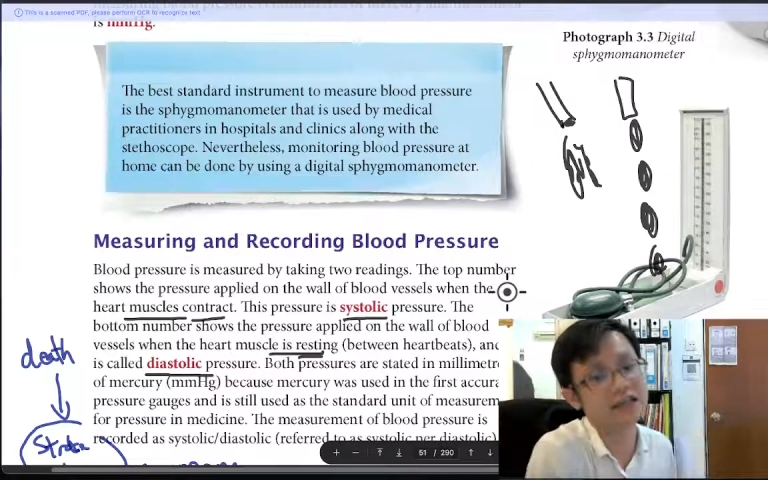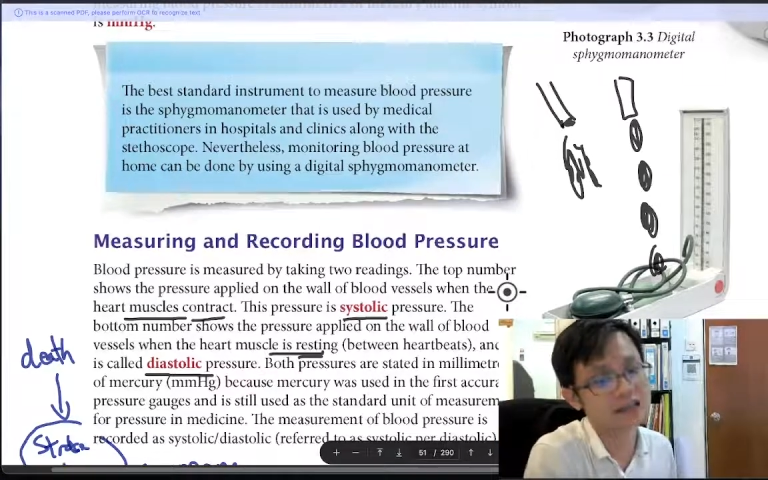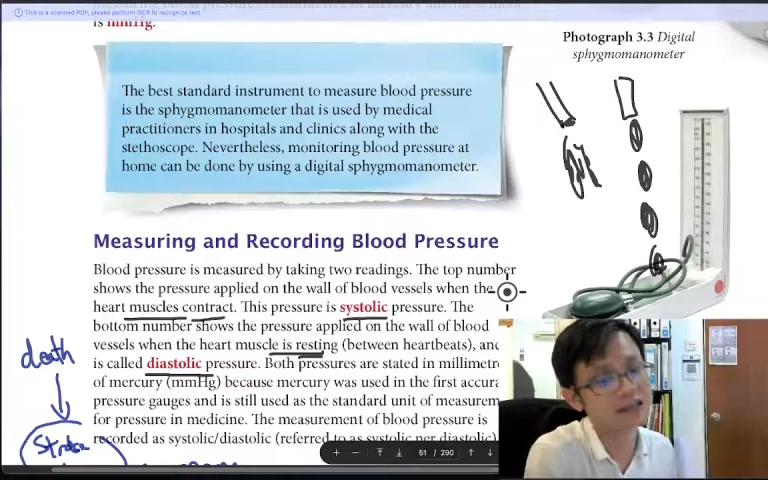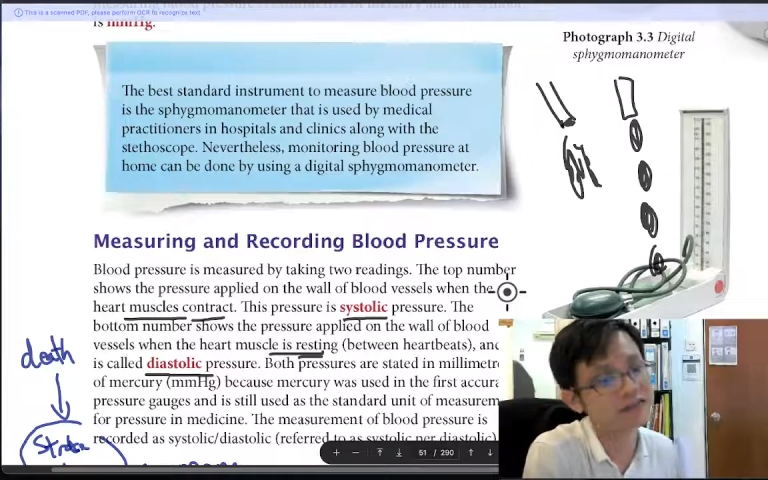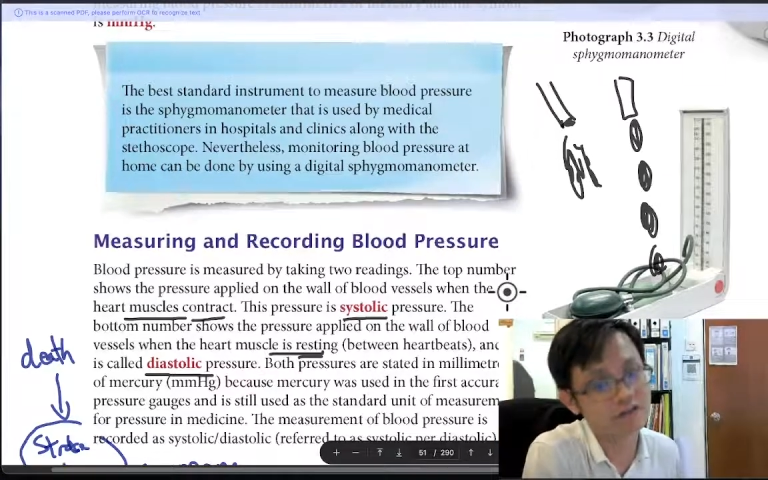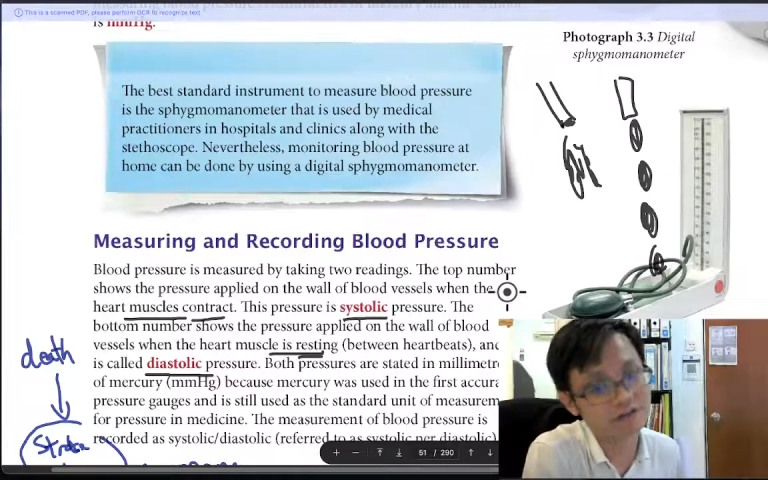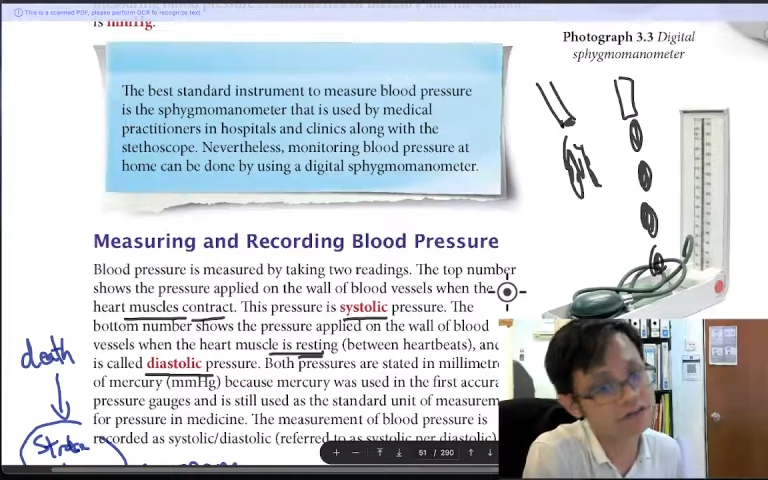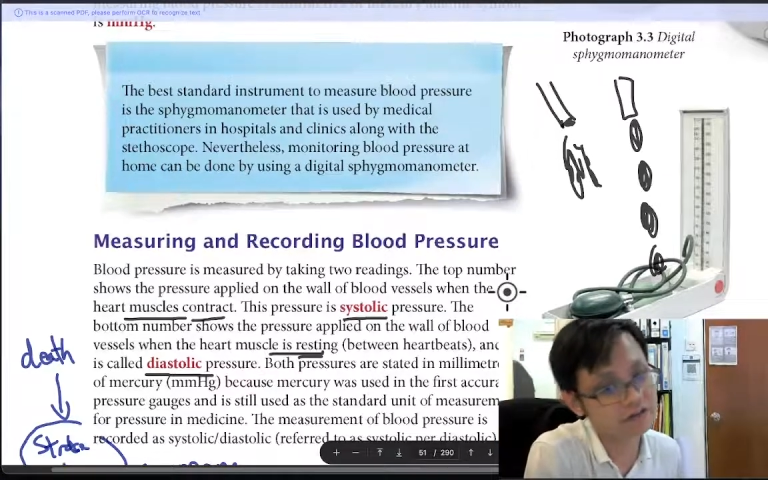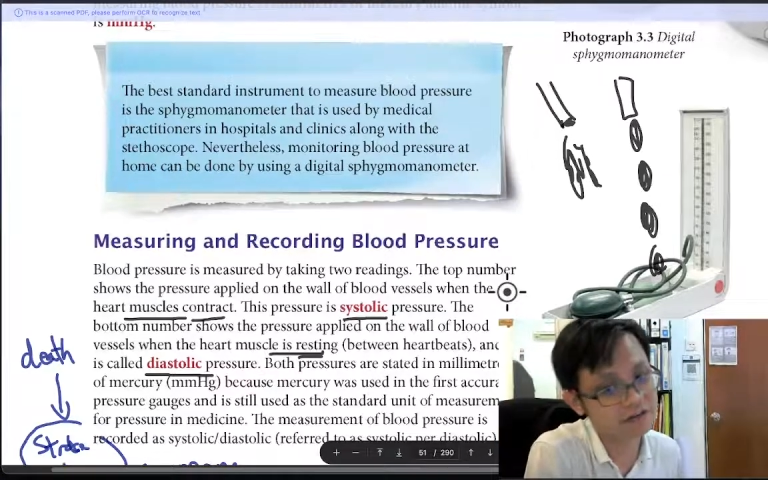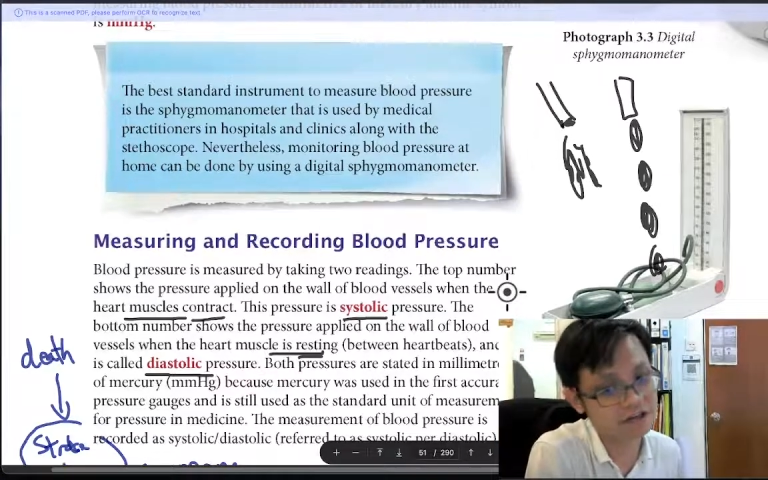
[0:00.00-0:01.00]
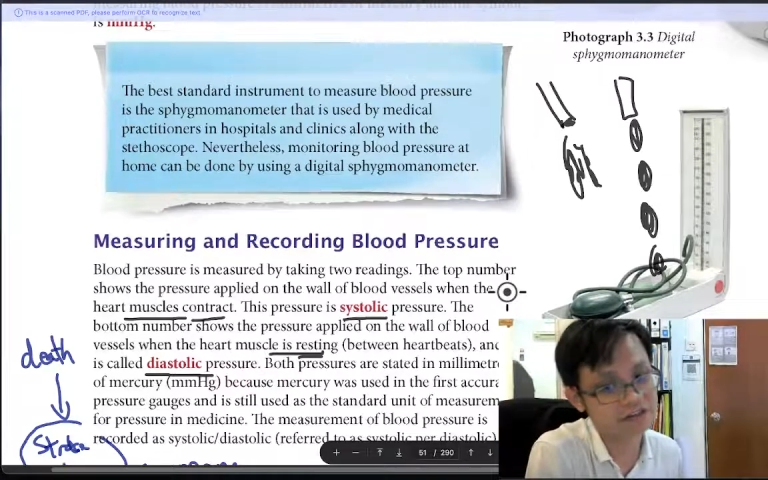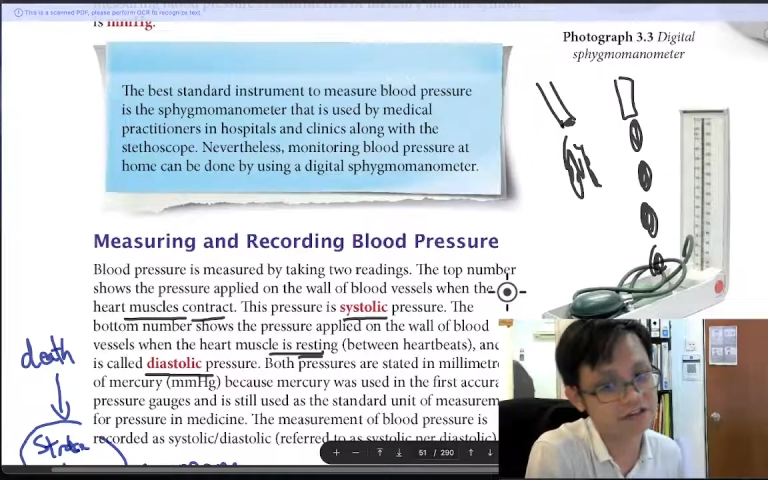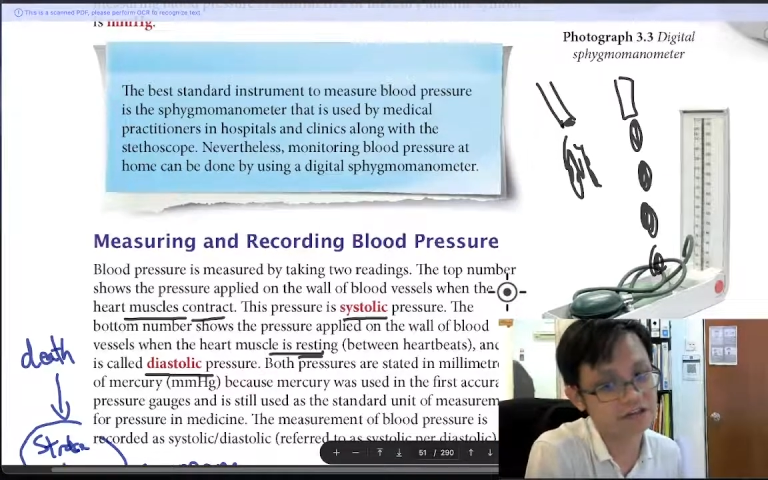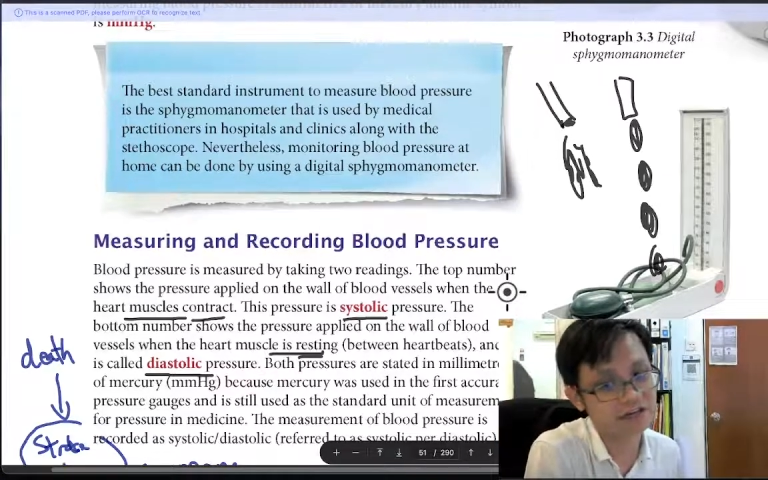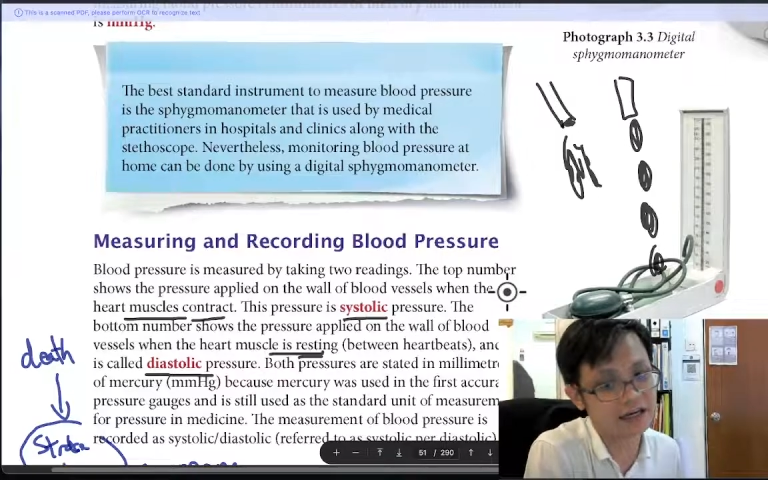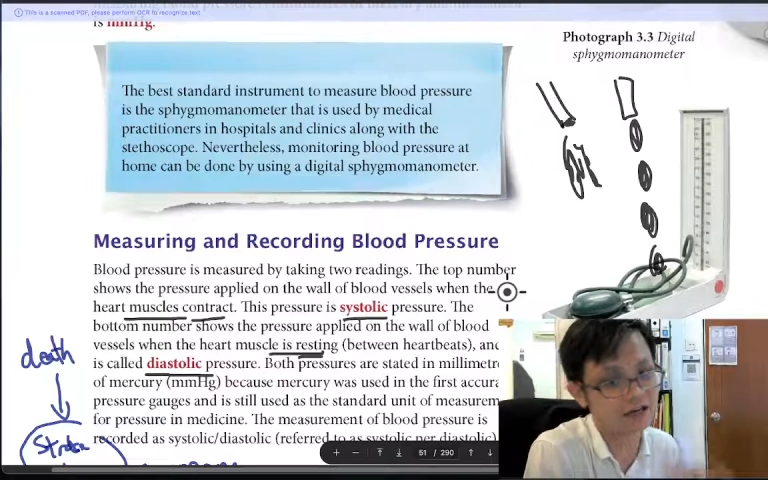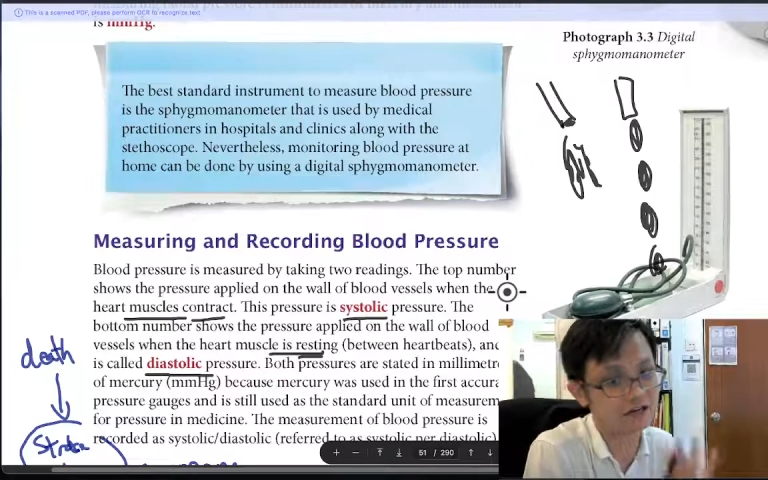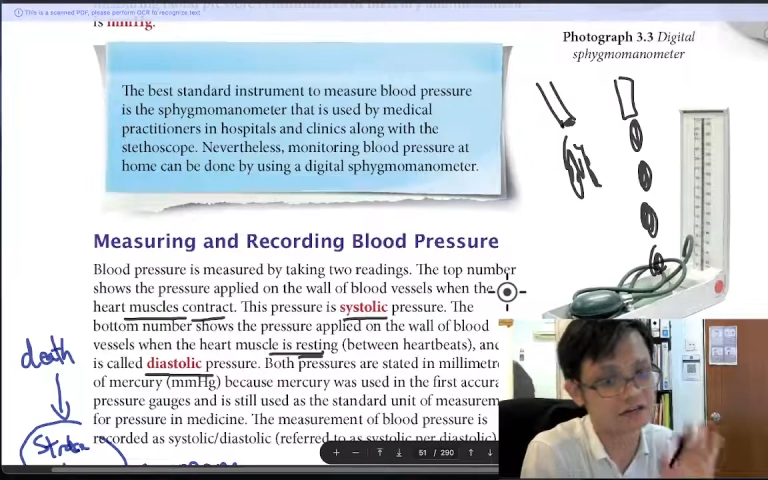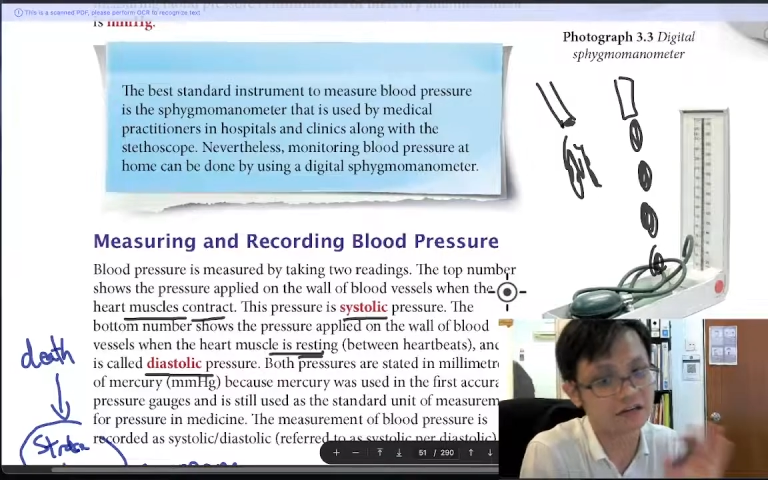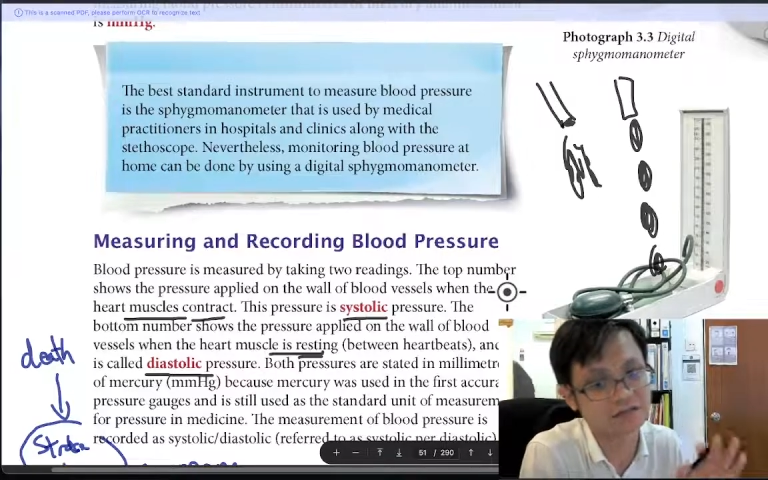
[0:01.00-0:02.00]
involuntary action. You cannot
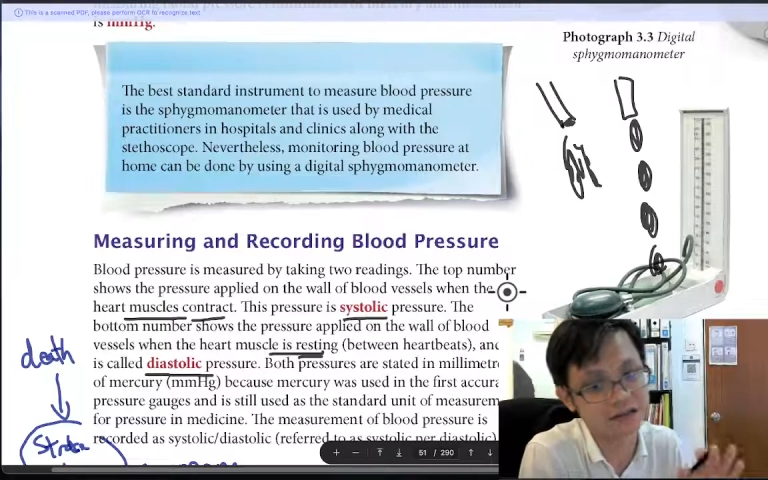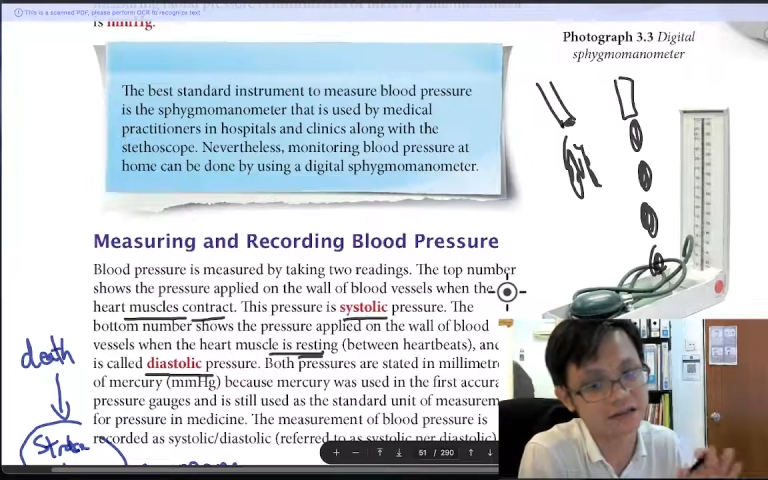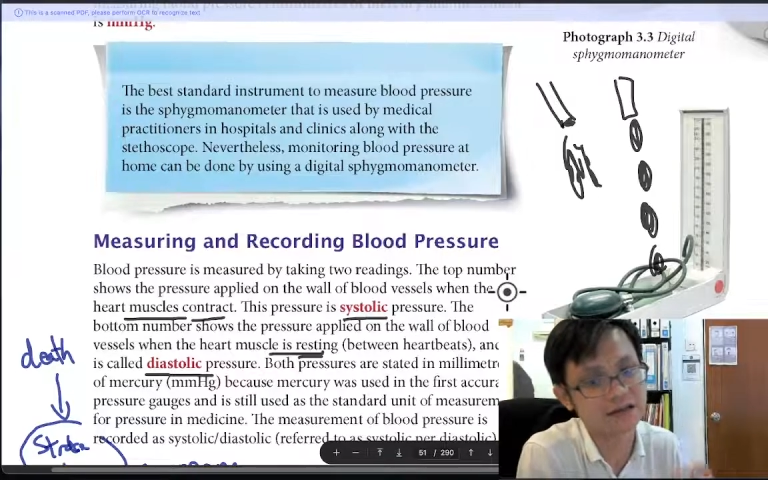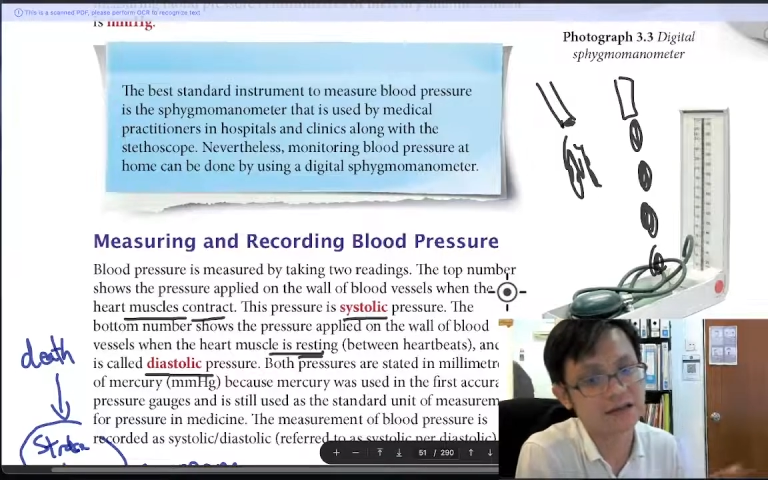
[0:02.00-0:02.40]
stop one.